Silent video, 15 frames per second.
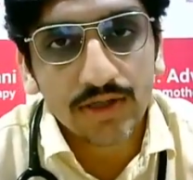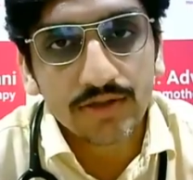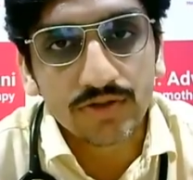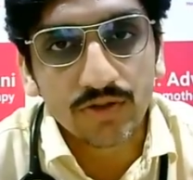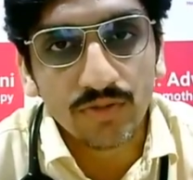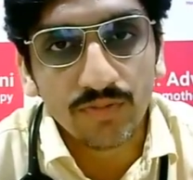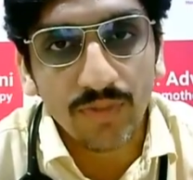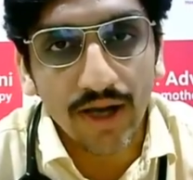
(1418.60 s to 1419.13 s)

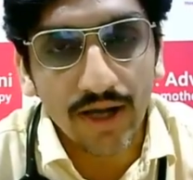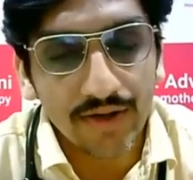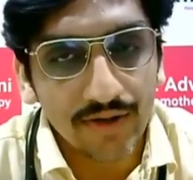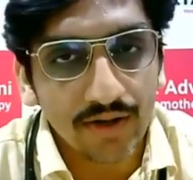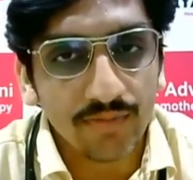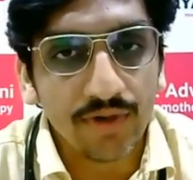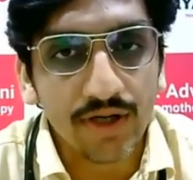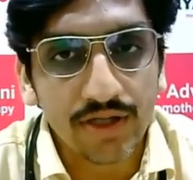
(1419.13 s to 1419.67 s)
So my
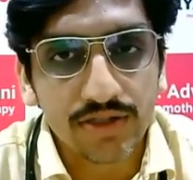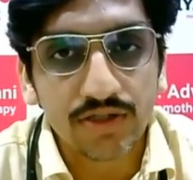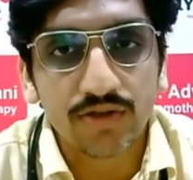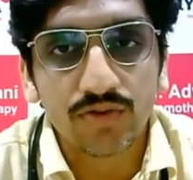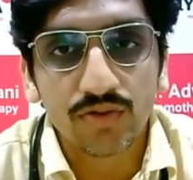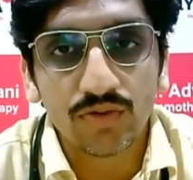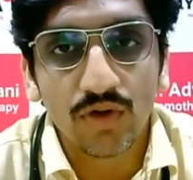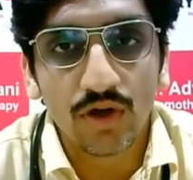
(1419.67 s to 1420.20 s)
recommendation
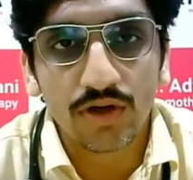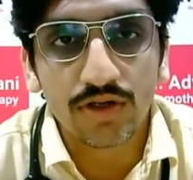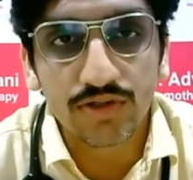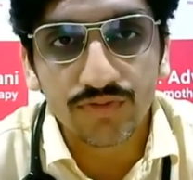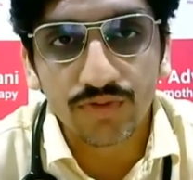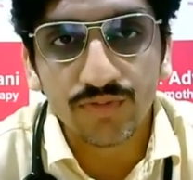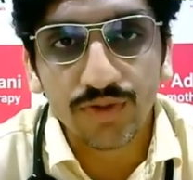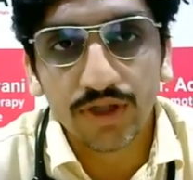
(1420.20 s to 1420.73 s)
to audience
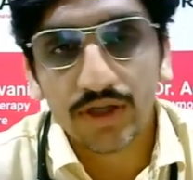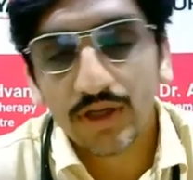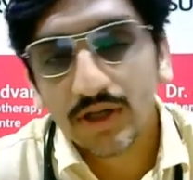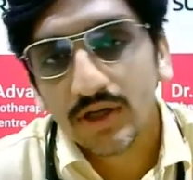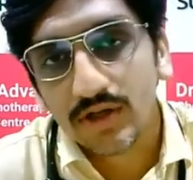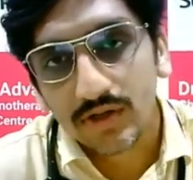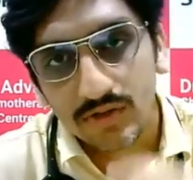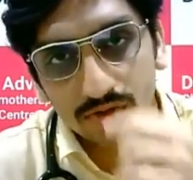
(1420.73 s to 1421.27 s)
would be
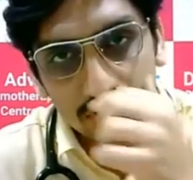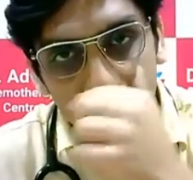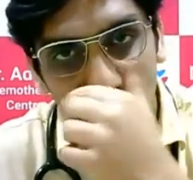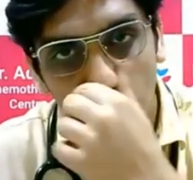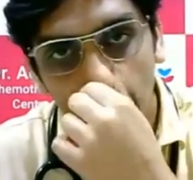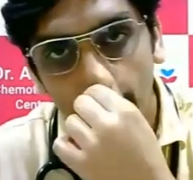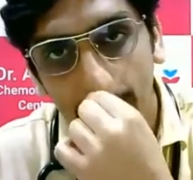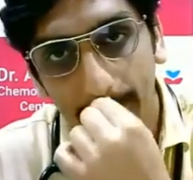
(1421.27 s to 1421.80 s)
to
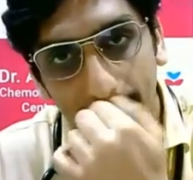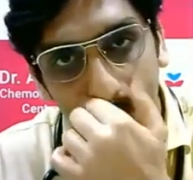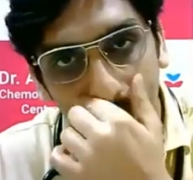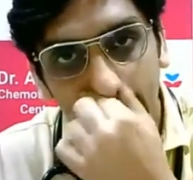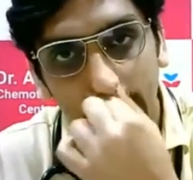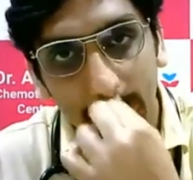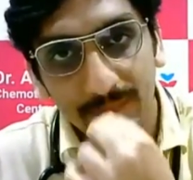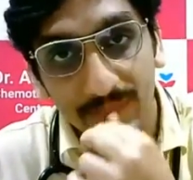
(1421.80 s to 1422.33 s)
stop
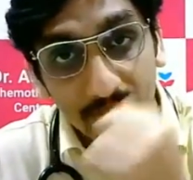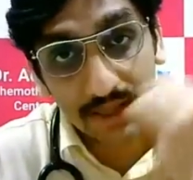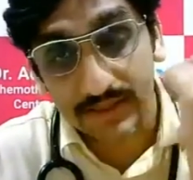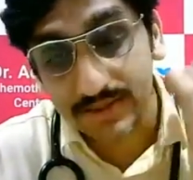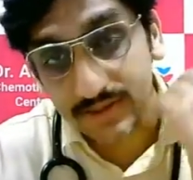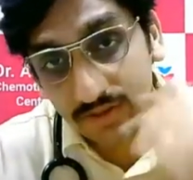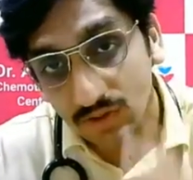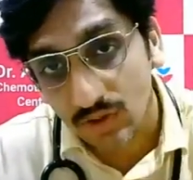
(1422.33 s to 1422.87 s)
getting depressed,
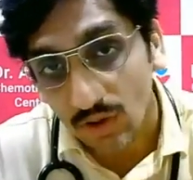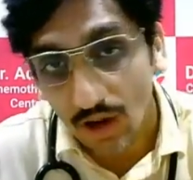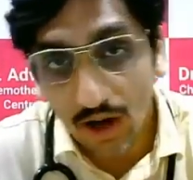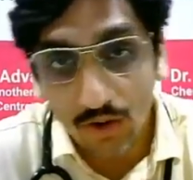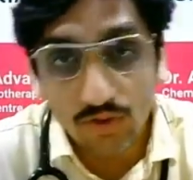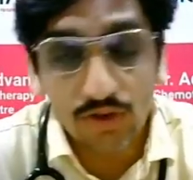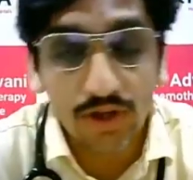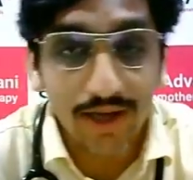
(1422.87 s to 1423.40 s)
go
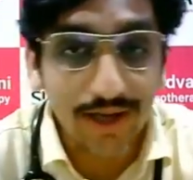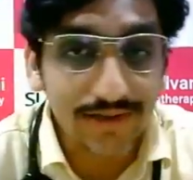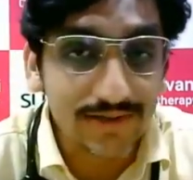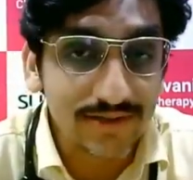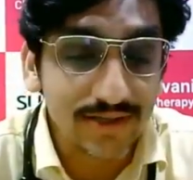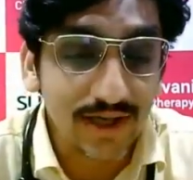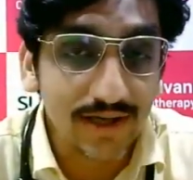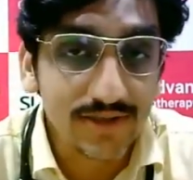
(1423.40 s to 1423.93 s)
out,
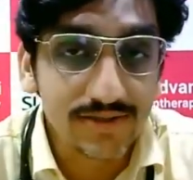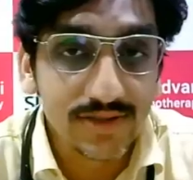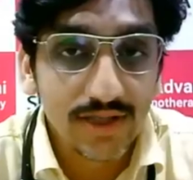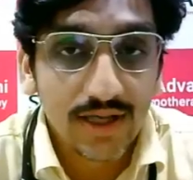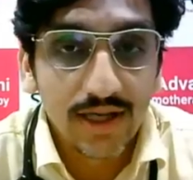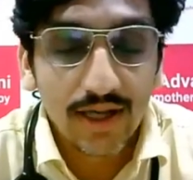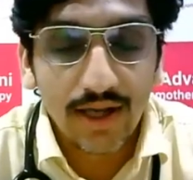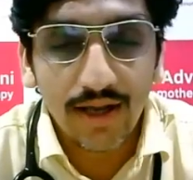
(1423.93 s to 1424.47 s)
exercise,
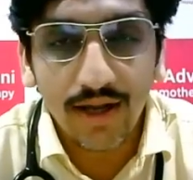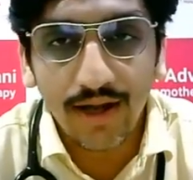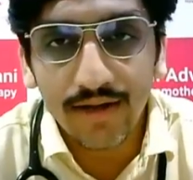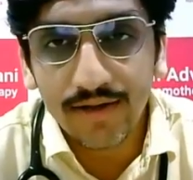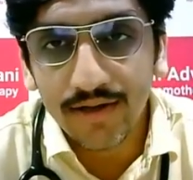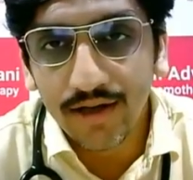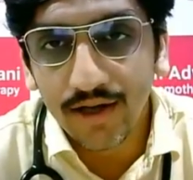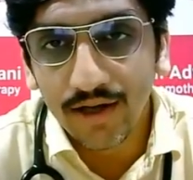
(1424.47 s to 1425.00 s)

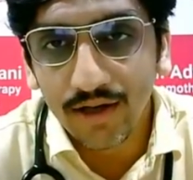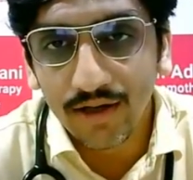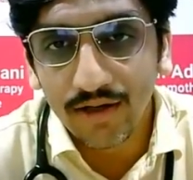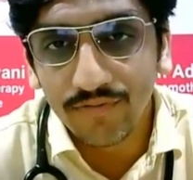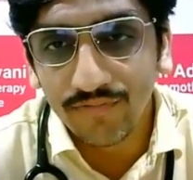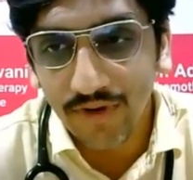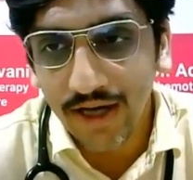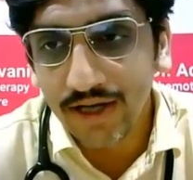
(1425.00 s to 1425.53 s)
and
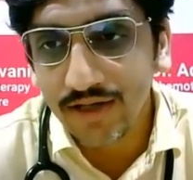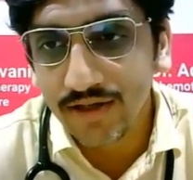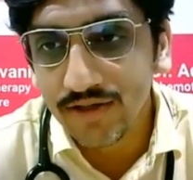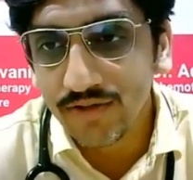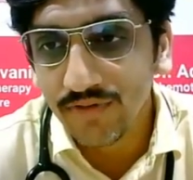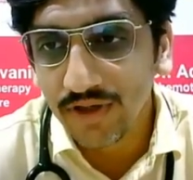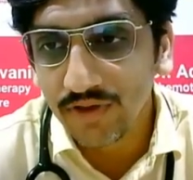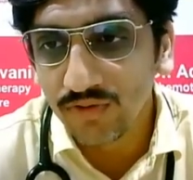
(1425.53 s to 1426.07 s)
fight the
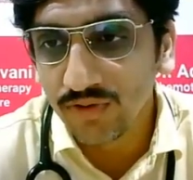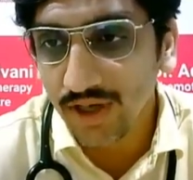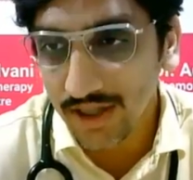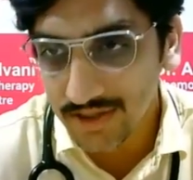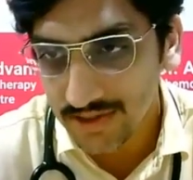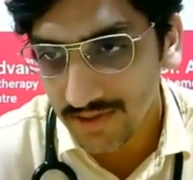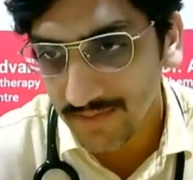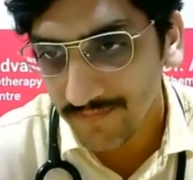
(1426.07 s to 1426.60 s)
way through
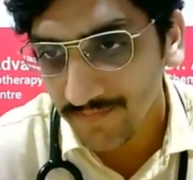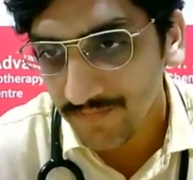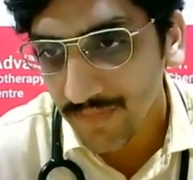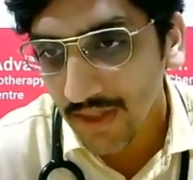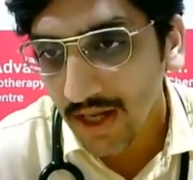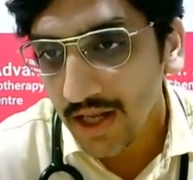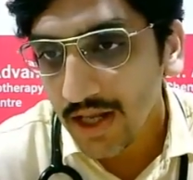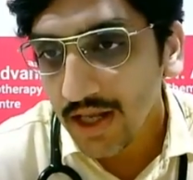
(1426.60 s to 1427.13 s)
cancer.
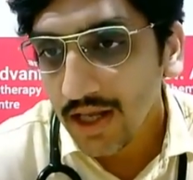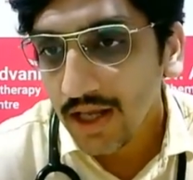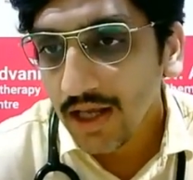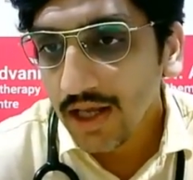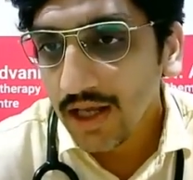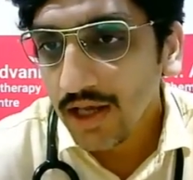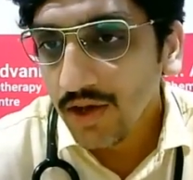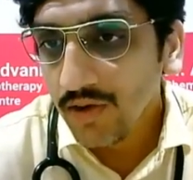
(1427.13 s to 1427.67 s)

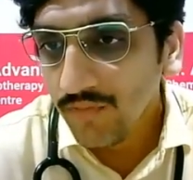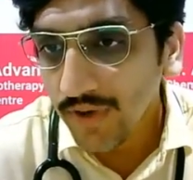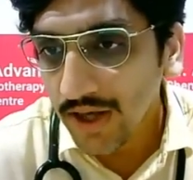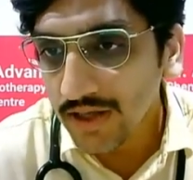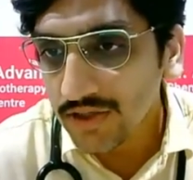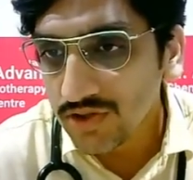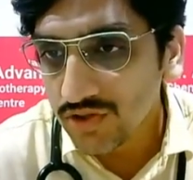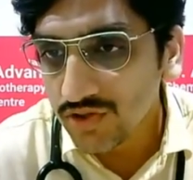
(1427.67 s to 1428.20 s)

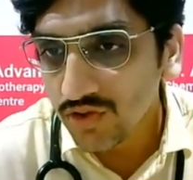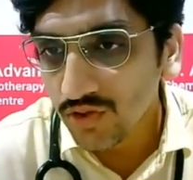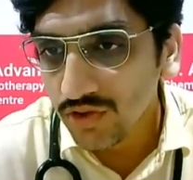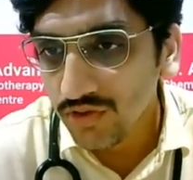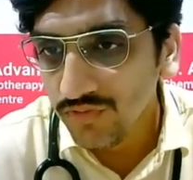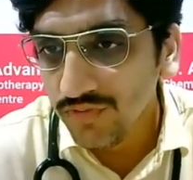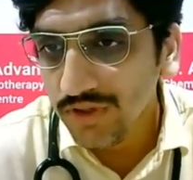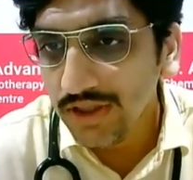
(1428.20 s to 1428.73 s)
When should
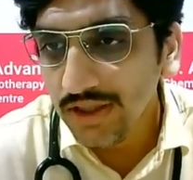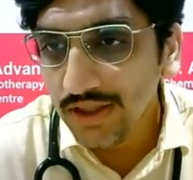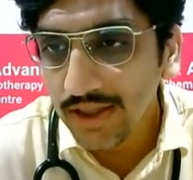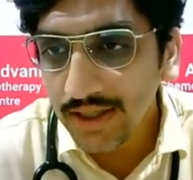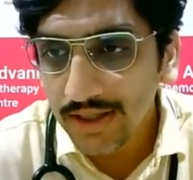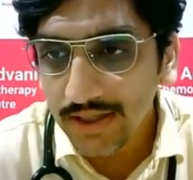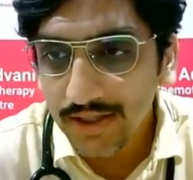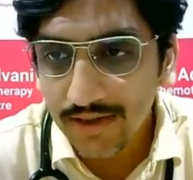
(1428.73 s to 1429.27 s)
we
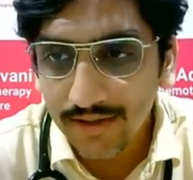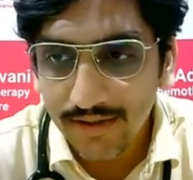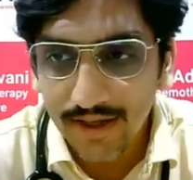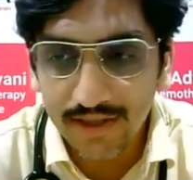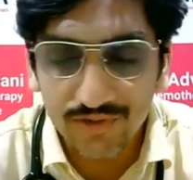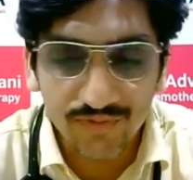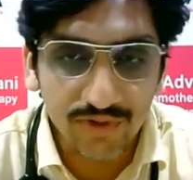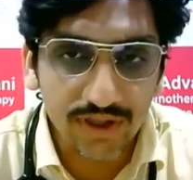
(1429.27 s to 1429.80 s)

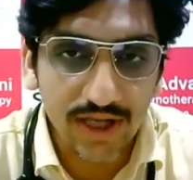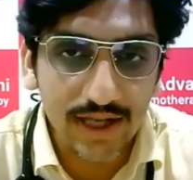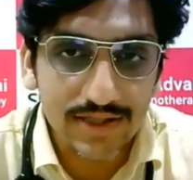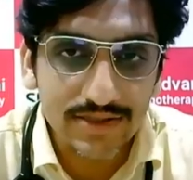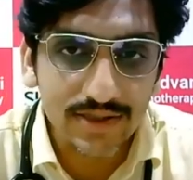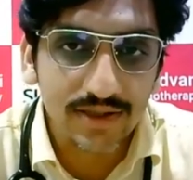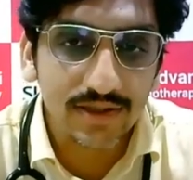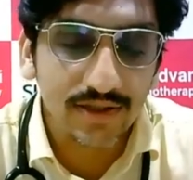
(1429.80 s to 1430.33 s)
test for
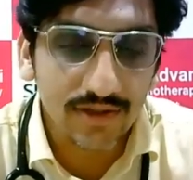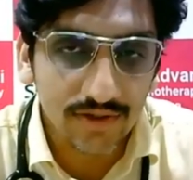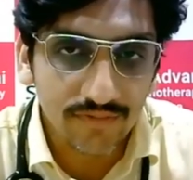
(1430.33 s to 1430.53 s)
cancer?